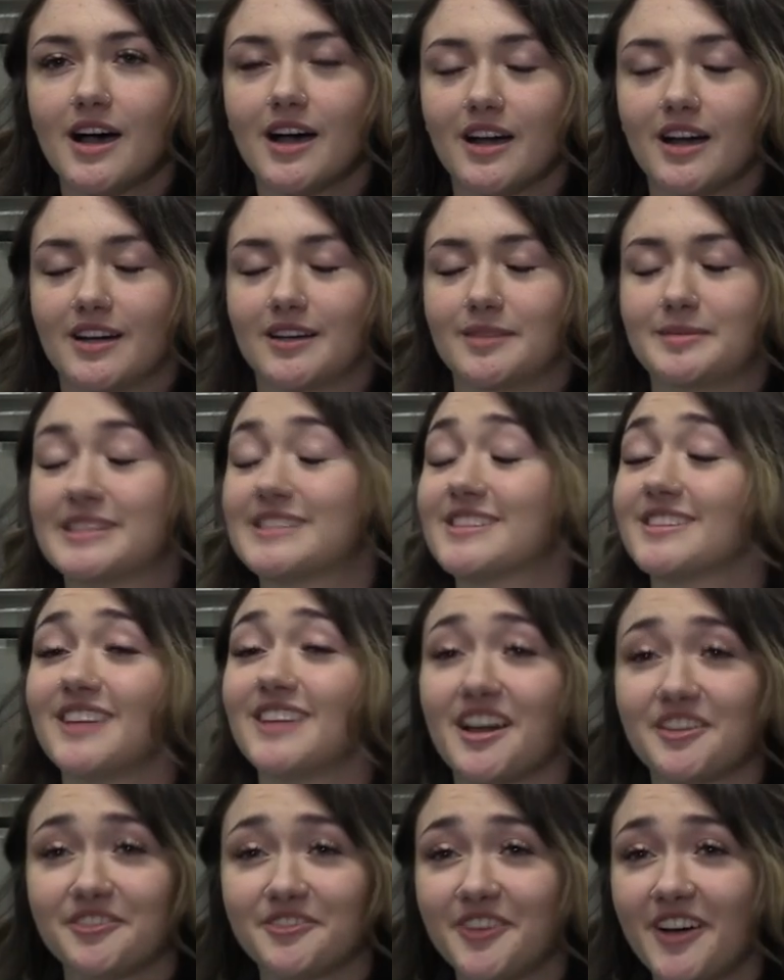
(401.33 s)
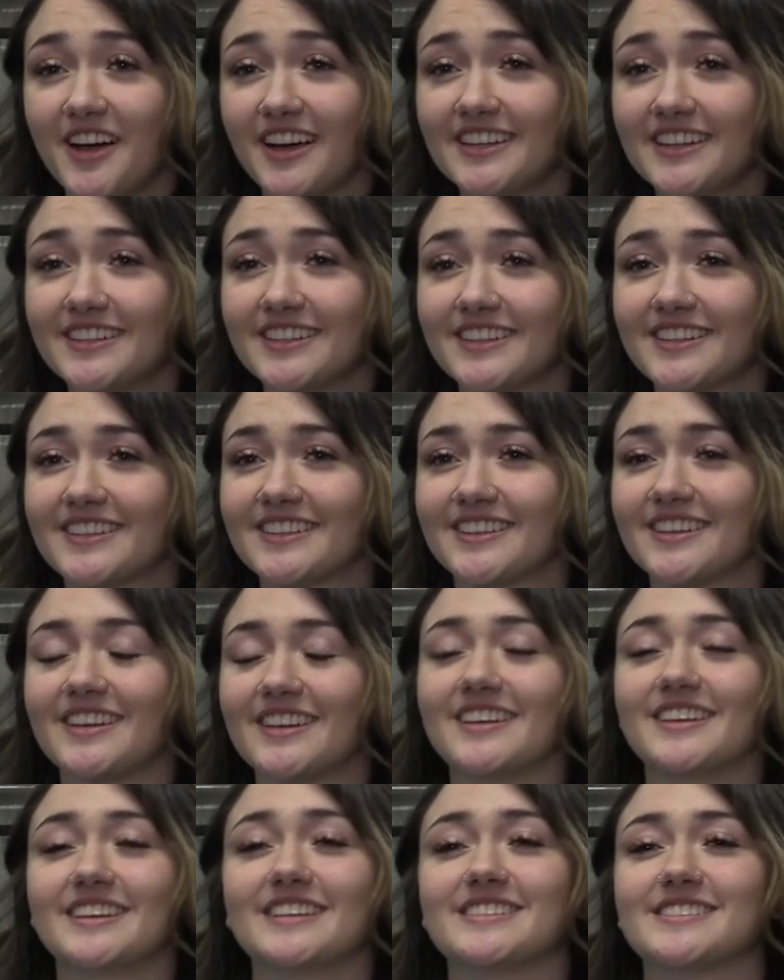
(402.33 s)
Um, it's a lot of fun.
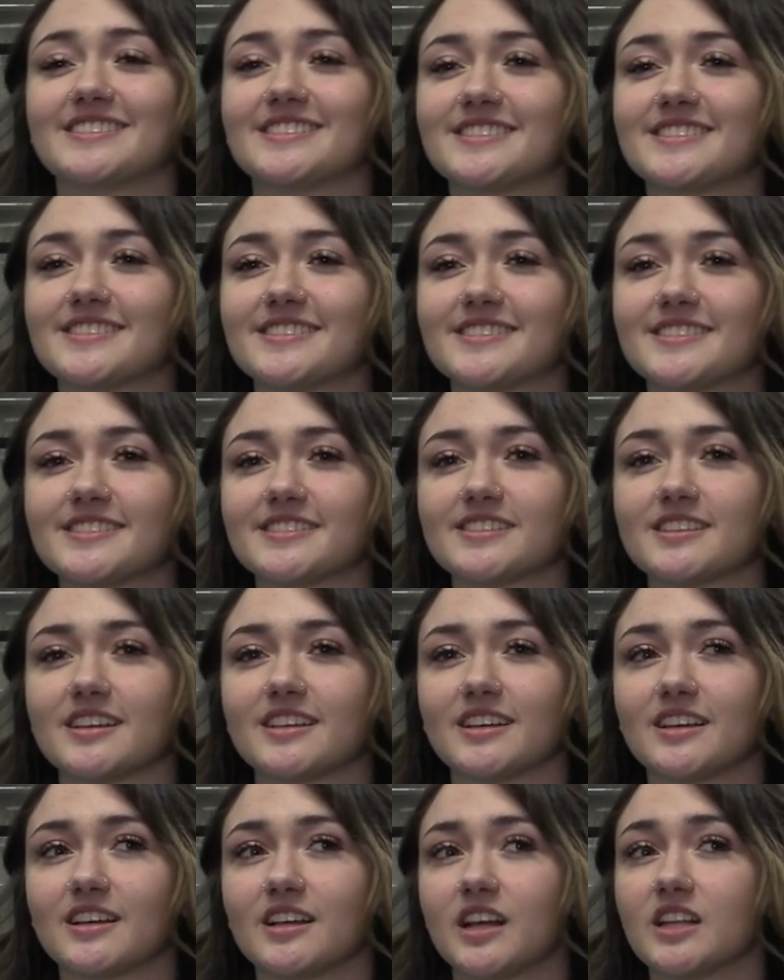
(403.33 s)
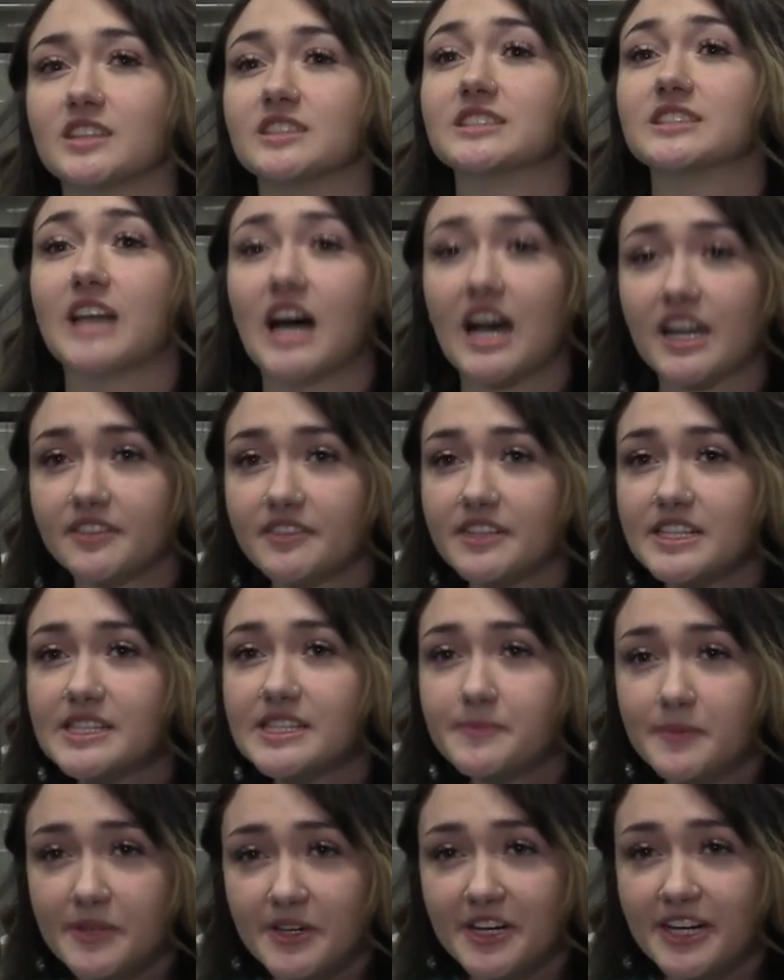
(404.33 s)
It's a lot of
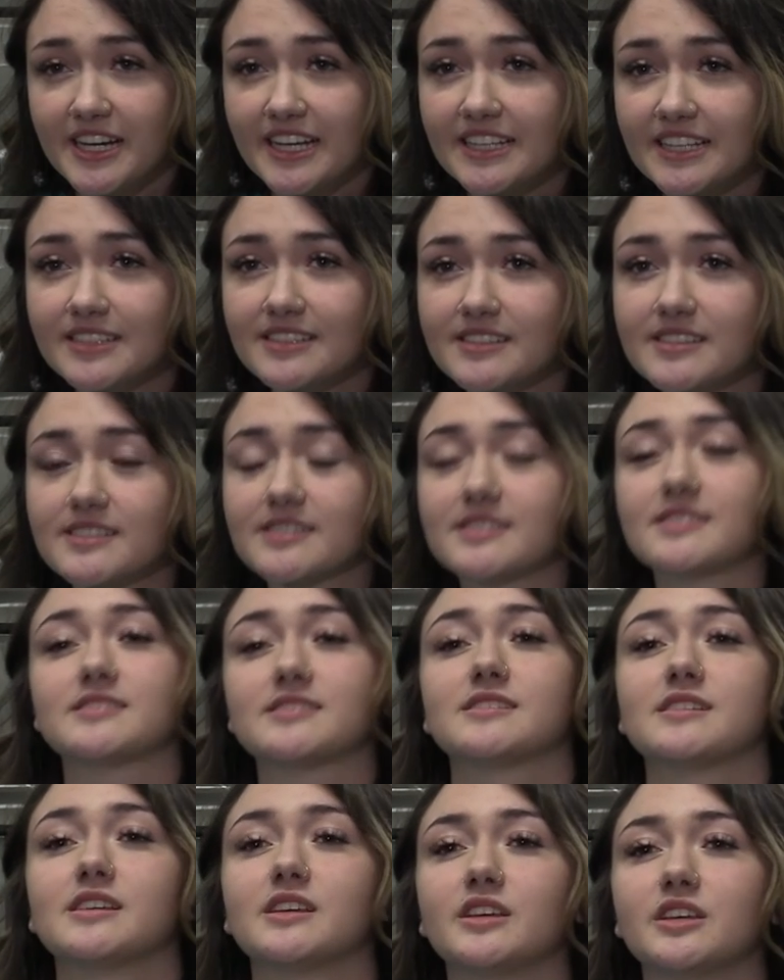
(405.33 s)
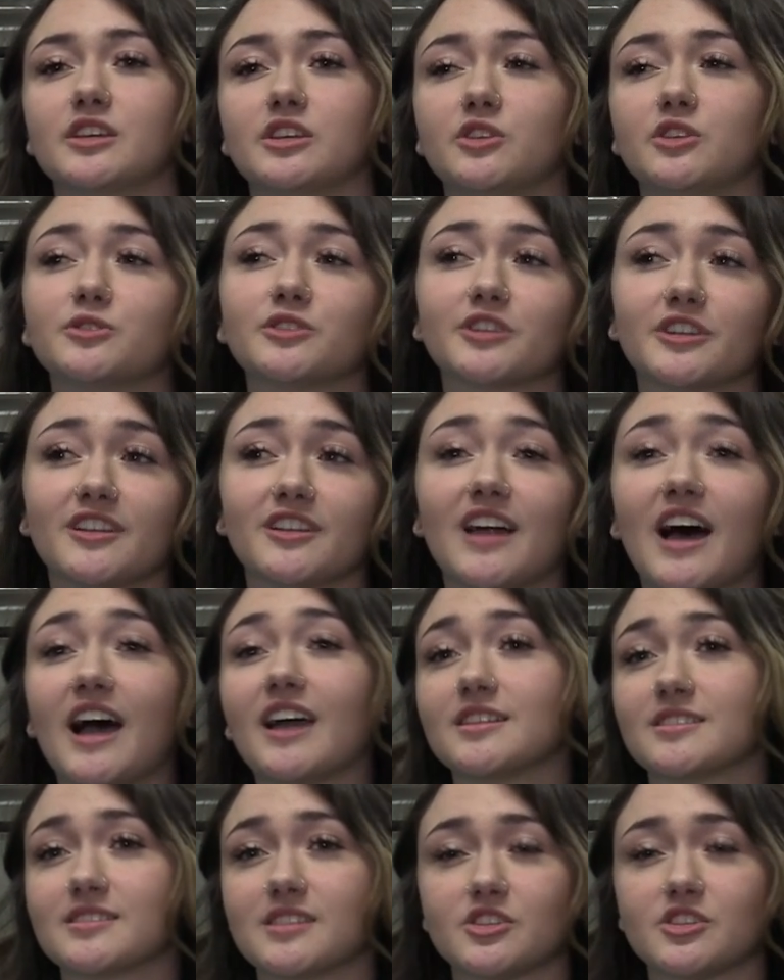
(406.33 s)
experience. You learn a
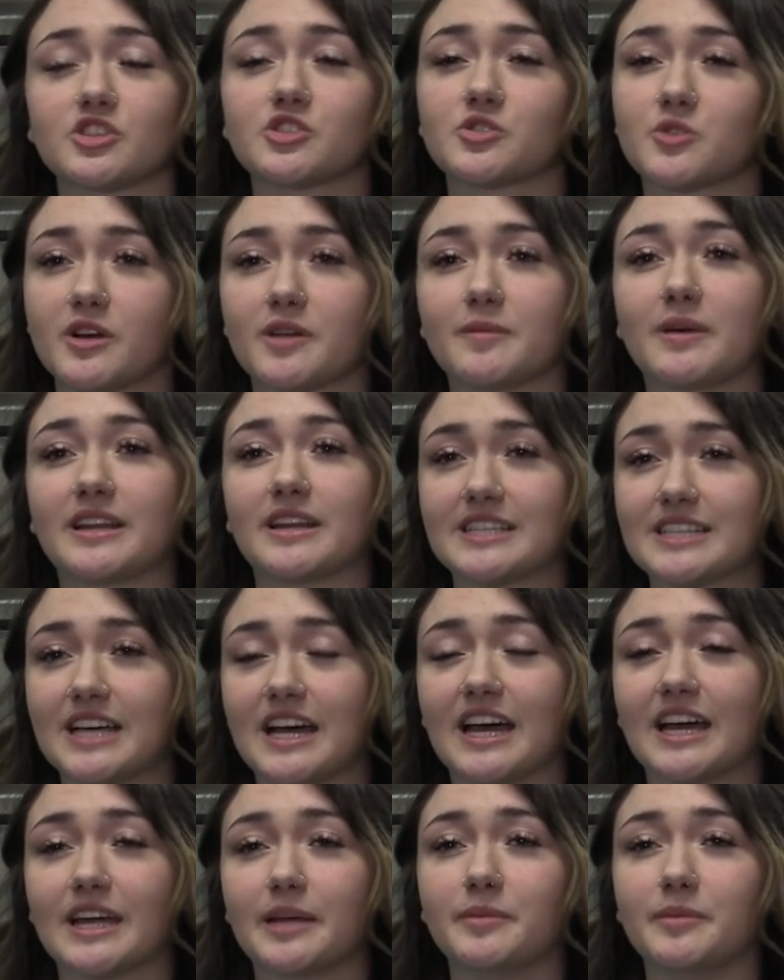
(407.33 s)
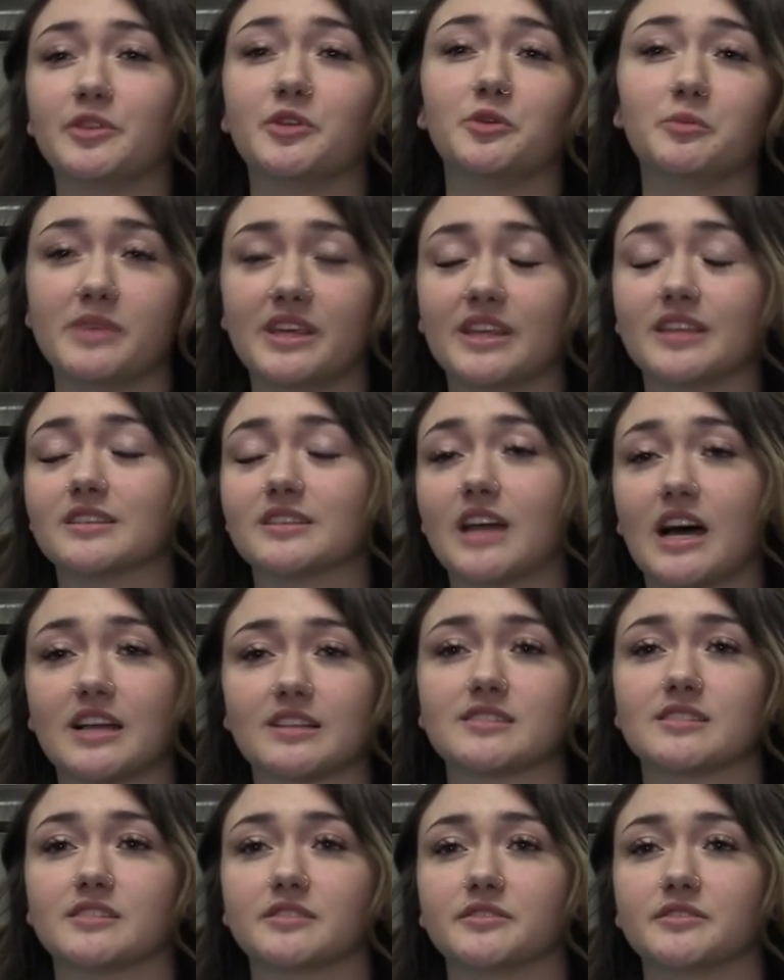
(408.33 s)
lot in such a short amount of time and you meet
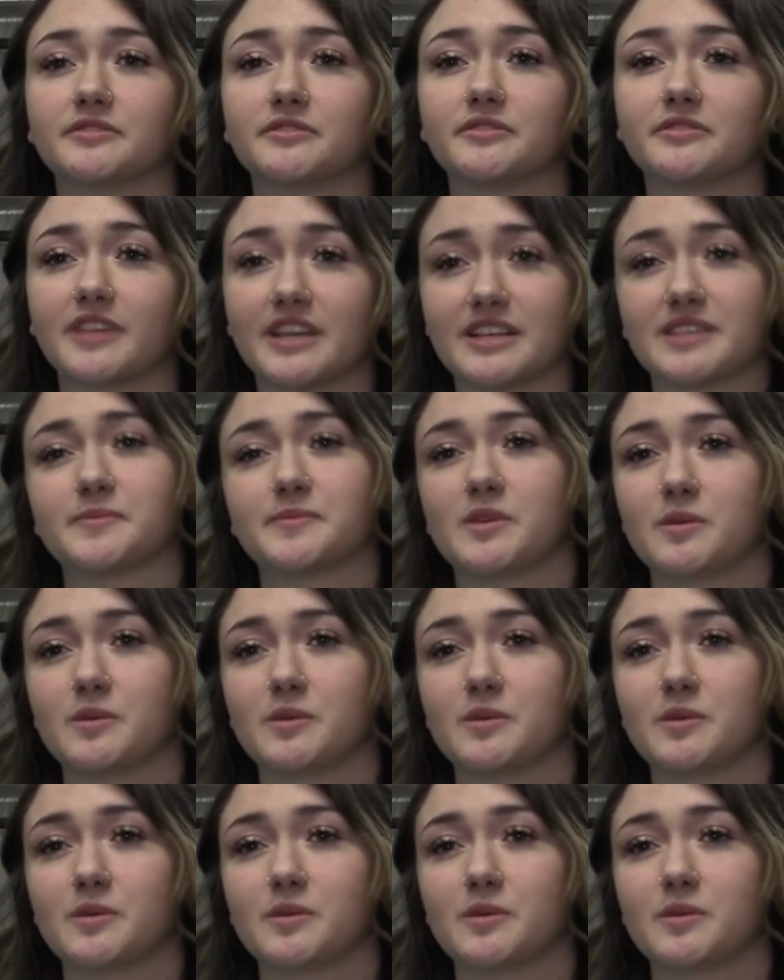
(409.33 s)
lots of nice